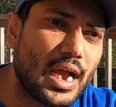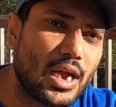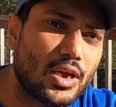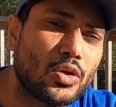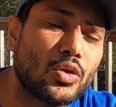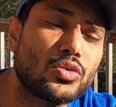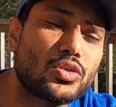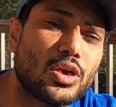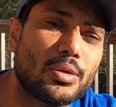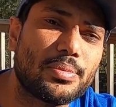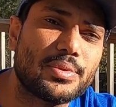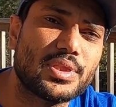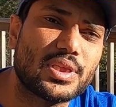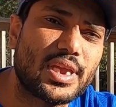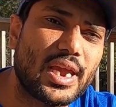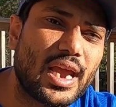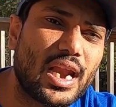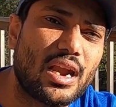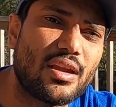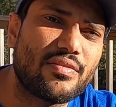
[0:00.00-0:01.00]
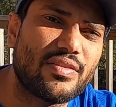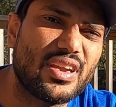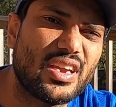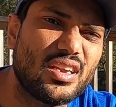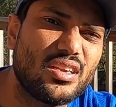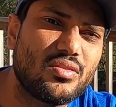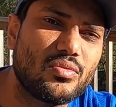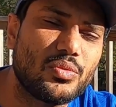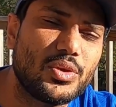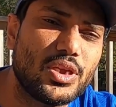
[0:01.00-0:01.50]
cooktop in the
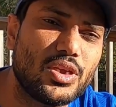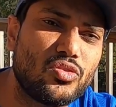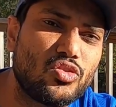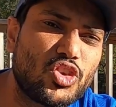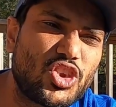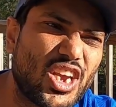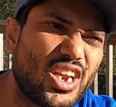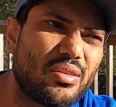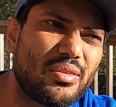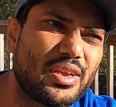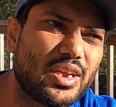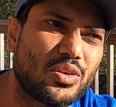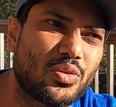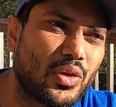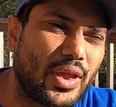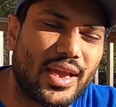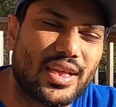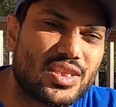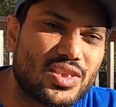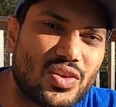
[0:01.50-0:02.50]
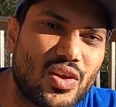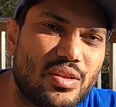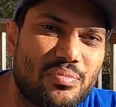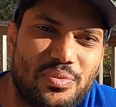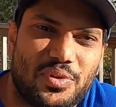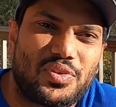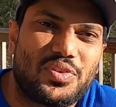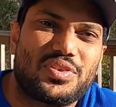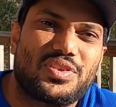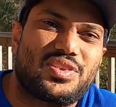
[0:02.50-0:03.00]
caravan, we generally cook outside
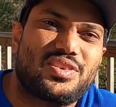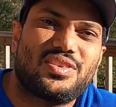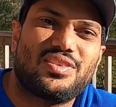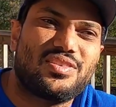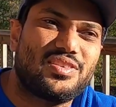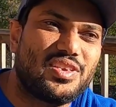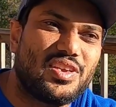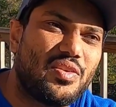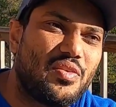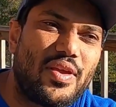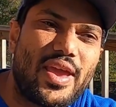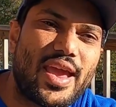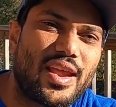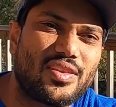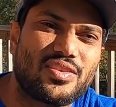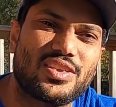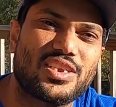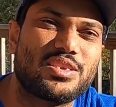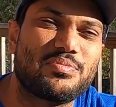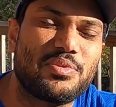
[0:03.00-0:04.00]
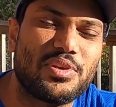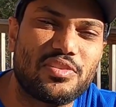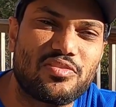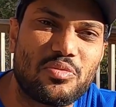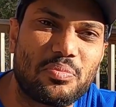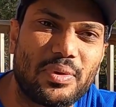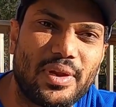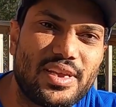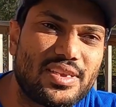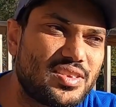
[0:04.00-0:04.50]
because we're out in such
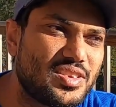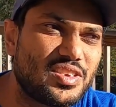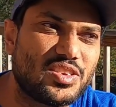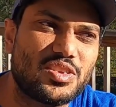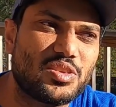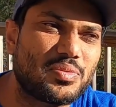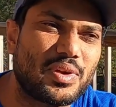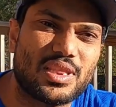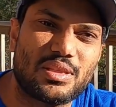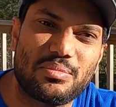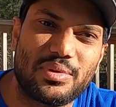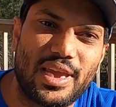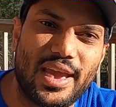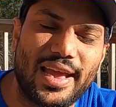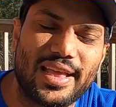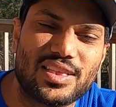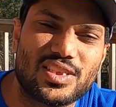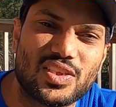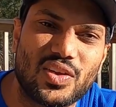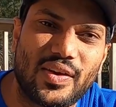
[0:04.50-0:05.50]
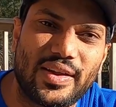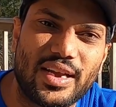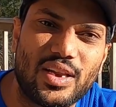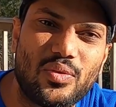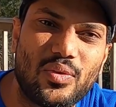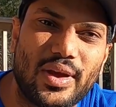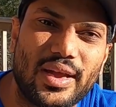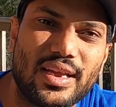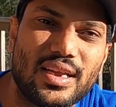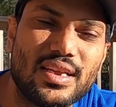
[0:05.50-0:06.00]
beautiful places. You'd rather be outside
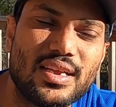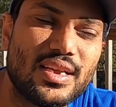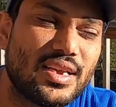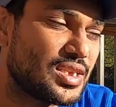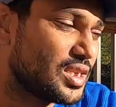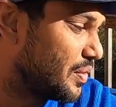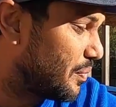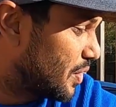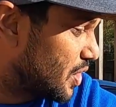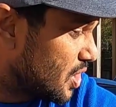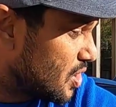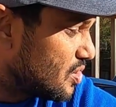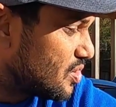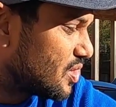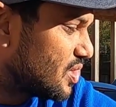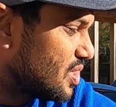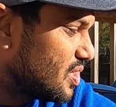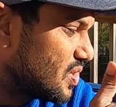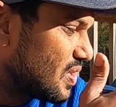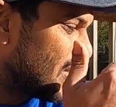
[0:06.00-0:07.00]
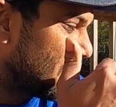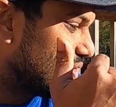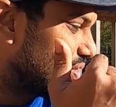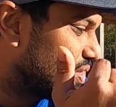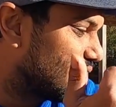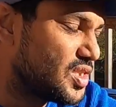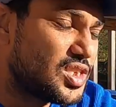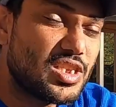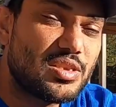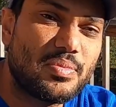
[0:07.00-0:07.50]
anyway. So we use this, and
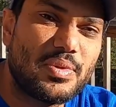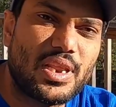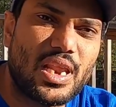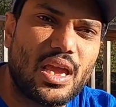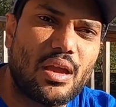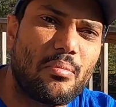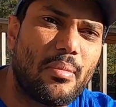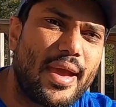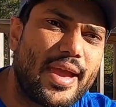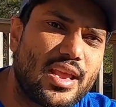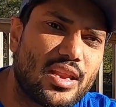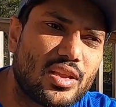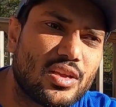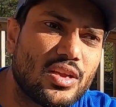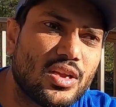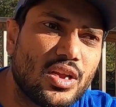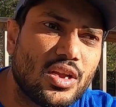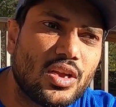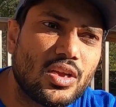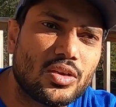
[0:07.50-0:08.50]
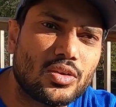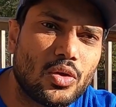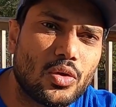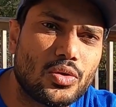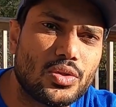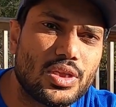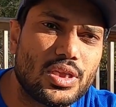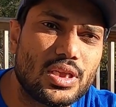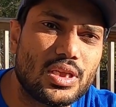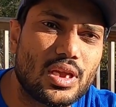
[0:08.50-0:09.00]
this has been our main
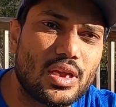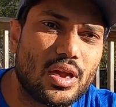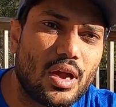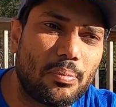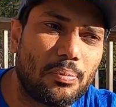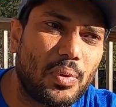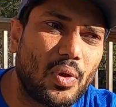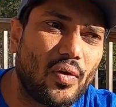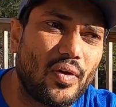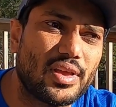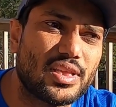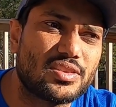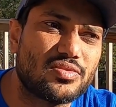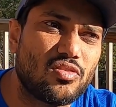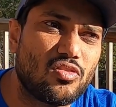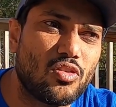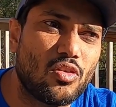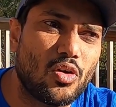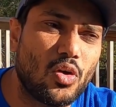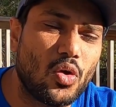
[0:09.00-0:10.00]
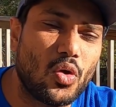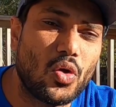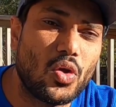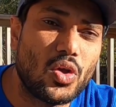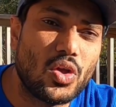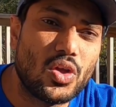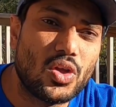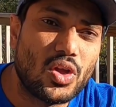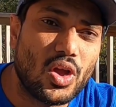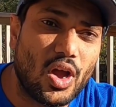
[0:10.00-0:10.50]
cooking appliance for
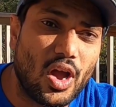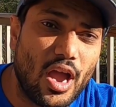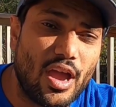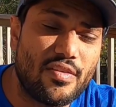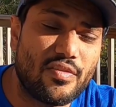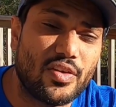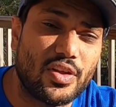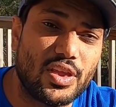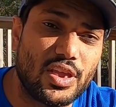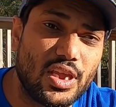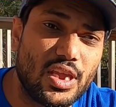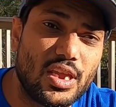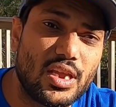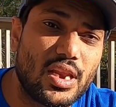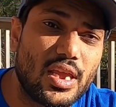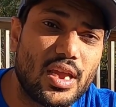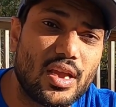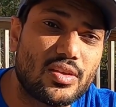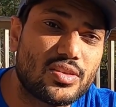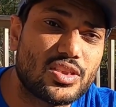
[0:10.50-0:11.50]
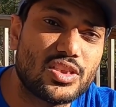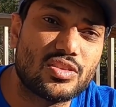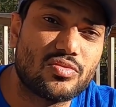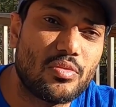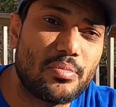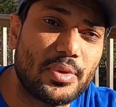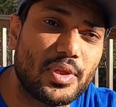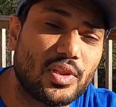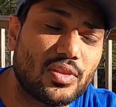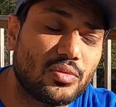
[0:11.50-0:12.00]
over a year now since
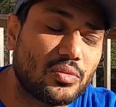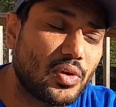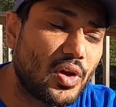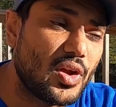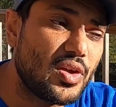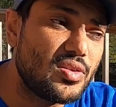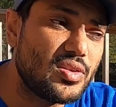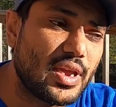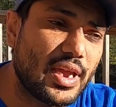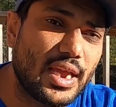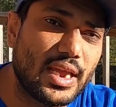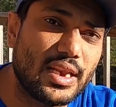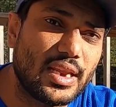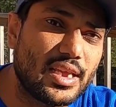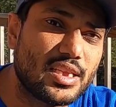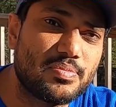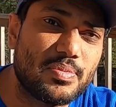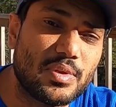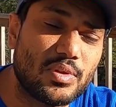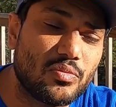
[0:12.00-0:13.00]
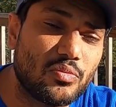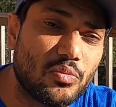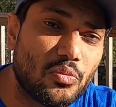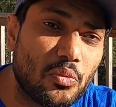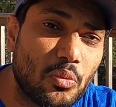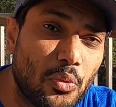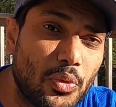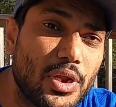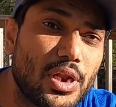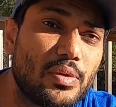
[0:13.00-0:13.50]
we've been on the road, and it's
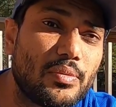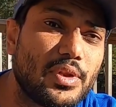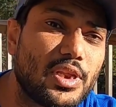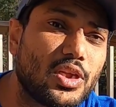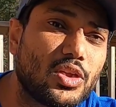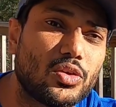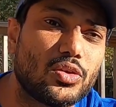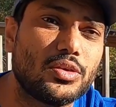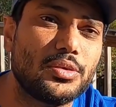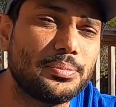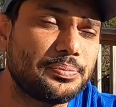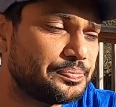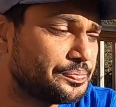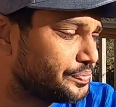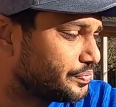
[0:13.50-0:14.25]
been really good.